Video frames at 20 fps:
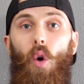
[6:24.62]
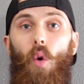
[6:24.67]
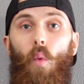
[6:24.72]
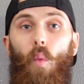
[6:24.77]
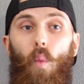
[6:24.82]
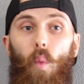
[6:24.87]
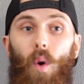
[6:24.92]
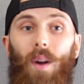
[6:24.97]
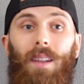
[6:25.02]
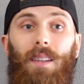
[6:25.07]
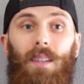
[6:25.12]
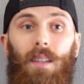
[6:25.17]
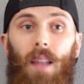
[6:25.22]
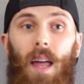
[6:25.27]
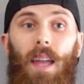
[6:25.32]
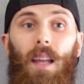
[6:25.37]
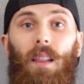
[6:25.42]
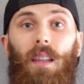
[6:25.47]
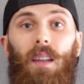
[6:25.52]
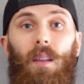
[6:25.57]
what is
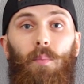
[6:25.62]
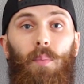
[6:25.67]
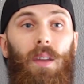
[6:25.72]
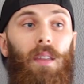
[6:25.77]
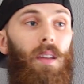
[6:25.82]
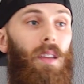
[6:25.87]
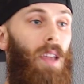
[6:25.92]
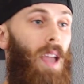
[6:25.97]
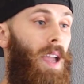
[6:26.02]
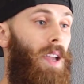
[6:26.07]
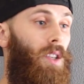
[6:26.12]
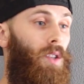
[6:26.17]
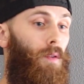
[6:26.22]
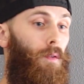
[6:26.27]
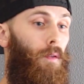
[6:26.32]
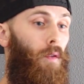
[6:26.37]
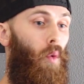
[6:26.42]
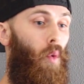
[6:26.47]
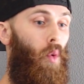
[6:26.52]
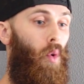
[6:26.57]
likely to be the case
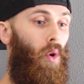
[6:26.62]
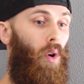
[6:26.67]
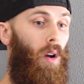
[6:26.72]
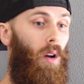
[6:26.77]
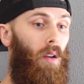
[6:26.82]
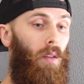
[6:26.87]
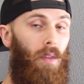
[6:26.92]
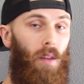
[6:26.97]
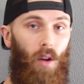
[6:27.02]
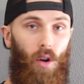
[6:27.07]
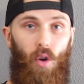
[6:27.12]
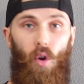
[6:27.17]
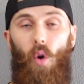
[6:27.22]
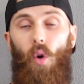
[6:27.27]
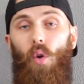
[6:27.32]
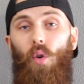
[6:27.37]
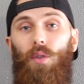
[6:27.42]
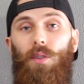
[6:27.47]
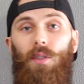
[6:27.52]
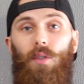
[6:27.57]
for their
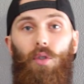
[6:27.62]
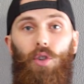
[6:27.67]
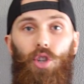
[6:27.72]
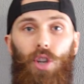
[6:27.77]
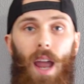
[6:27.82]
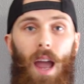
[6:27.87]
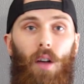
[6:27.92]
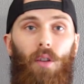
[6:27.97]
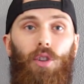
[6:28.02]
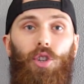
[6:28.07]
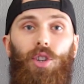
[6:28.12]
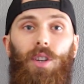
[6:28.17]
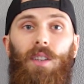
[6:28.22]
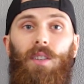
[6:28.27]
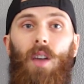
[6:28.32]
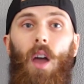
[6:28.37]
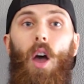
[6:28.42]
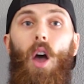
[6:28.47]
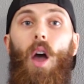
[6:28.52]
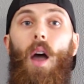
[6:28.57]
goals, their
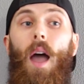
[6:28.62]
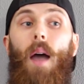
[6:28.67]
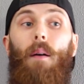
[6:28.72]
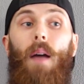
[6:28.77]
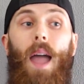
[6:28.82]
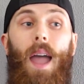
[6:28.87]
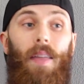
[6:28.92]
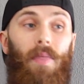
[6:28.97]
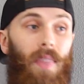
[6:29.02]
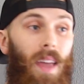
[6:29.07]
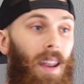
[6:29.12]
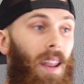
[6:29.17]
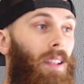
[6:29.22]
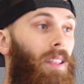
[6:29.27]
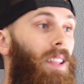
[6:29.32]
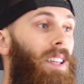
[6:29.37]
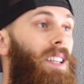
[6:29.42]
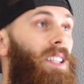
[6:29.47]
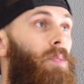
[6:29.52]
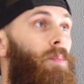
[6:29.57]
challenges, and then
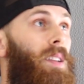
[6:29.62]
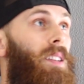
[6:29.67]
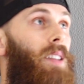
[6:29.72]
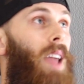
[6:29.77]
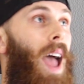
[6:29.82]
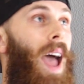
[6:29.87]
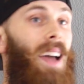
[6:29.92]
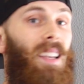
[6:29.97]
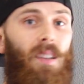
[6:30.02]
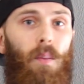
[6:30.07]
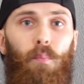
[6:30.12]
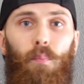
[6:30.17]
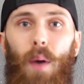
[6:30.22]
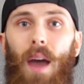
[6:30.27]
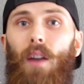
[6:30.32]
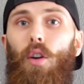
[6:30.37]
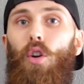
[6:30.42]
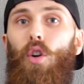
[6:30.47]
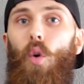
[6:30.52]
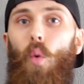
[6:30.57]
it leads me to ask
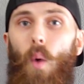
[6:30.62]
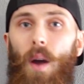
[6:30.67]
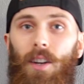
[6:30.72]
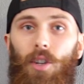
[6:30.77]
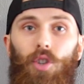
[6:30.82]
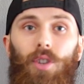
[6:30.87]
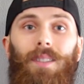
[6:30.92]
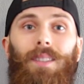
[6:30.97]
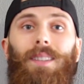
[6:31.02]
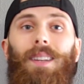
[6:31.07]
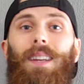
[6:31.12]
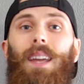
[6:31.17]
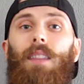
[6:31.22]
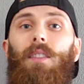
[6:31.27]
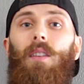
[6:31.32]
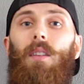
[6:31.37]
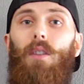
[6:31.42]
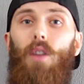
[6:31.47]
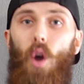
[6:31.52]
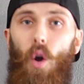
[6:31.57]
better questions to
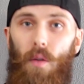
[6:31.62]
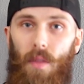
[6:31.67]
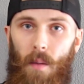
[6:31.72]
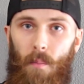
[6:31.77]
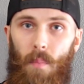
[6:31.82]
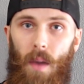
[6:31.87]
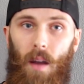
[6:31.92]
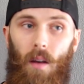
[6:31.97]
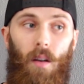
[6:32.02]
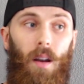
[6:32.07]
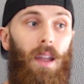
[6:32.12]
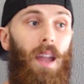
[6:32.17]
get to know them better.